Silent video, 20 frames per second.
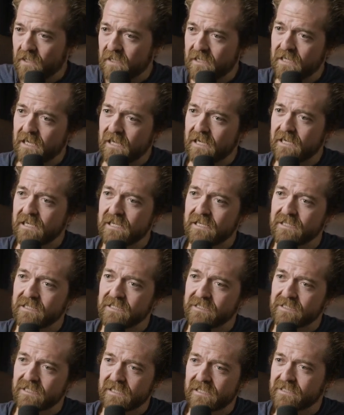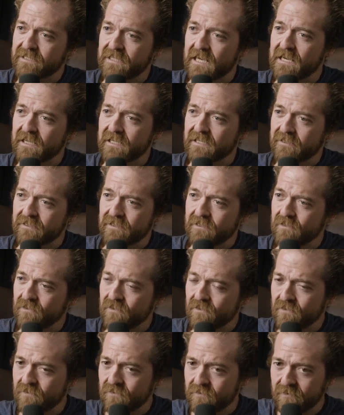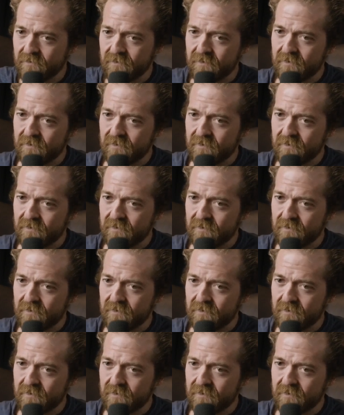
He, he's ecstatic to